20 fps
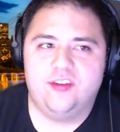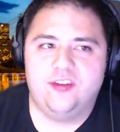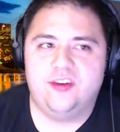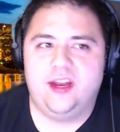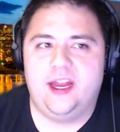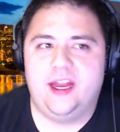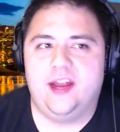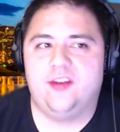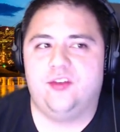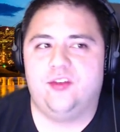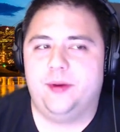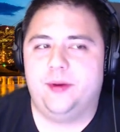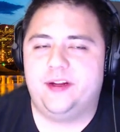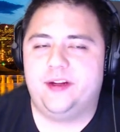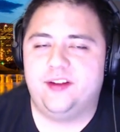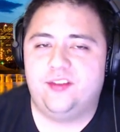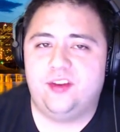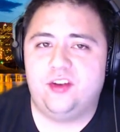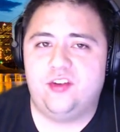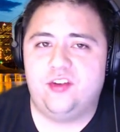to answer,
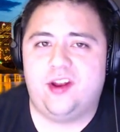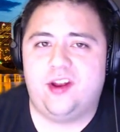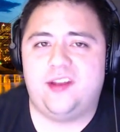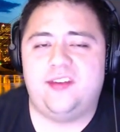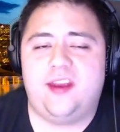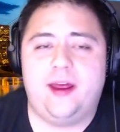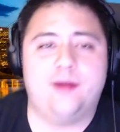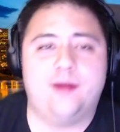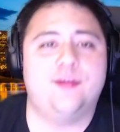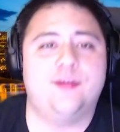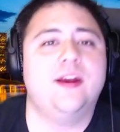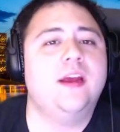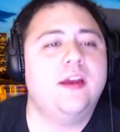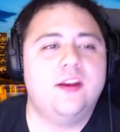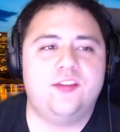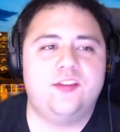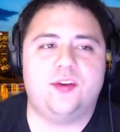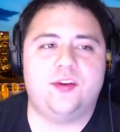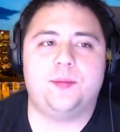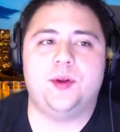because the Jets have
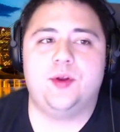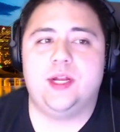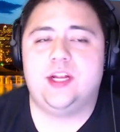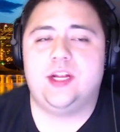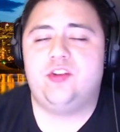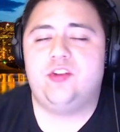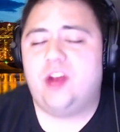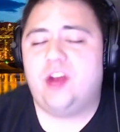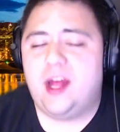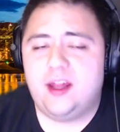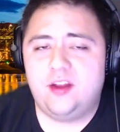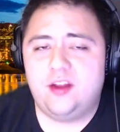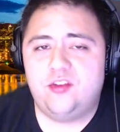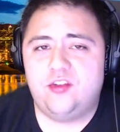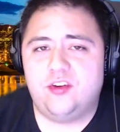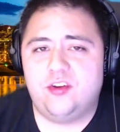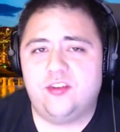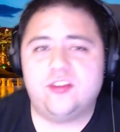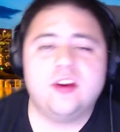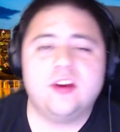some unique
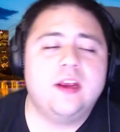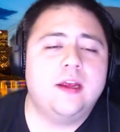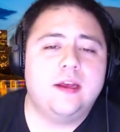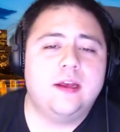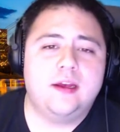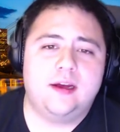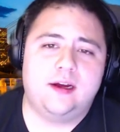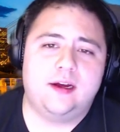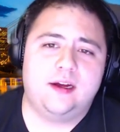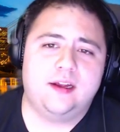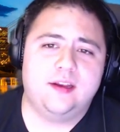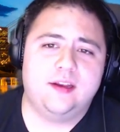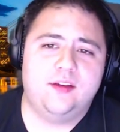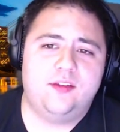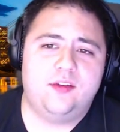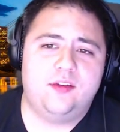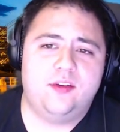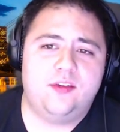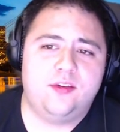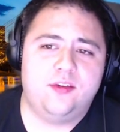challenges
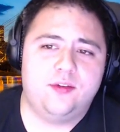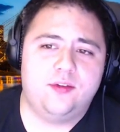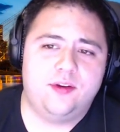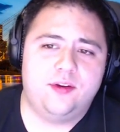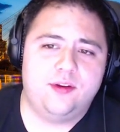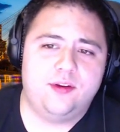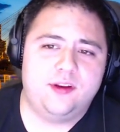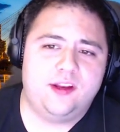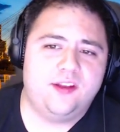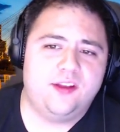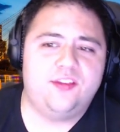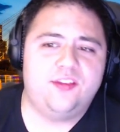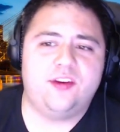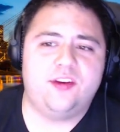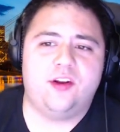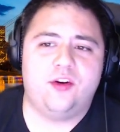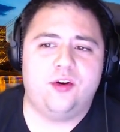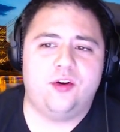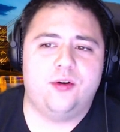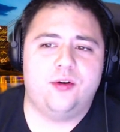to
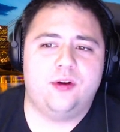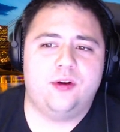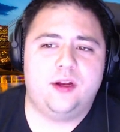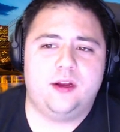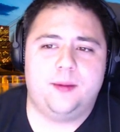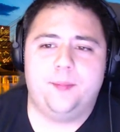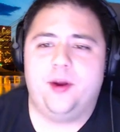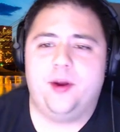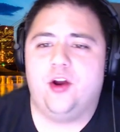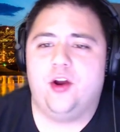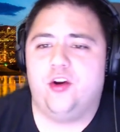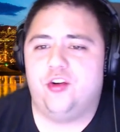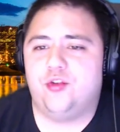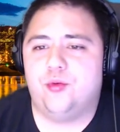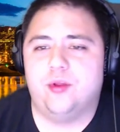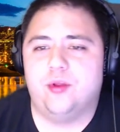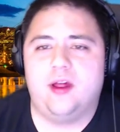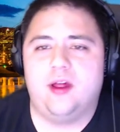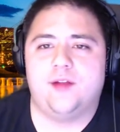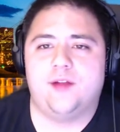consider compared
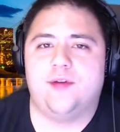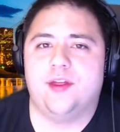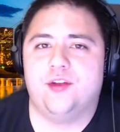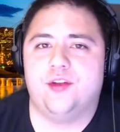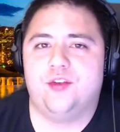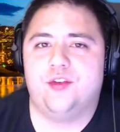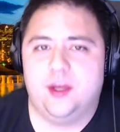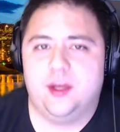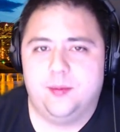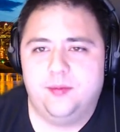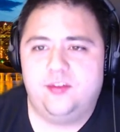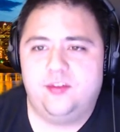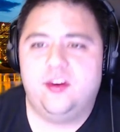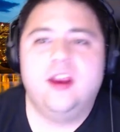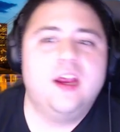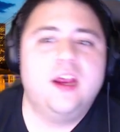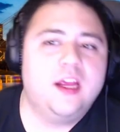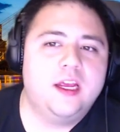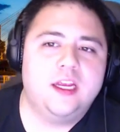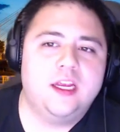to a lot of other teams.
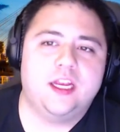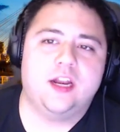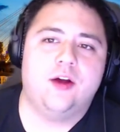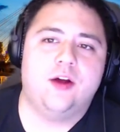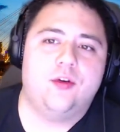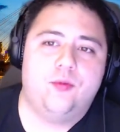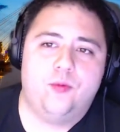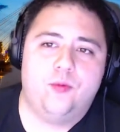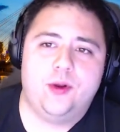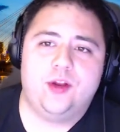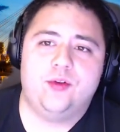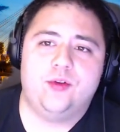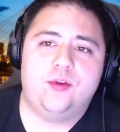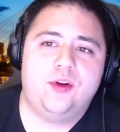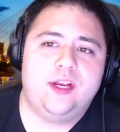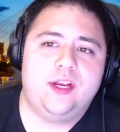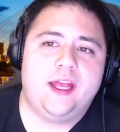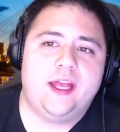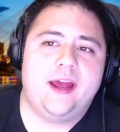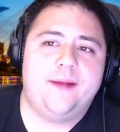You know, when you
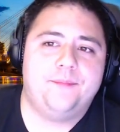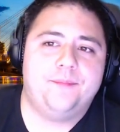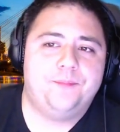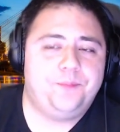look at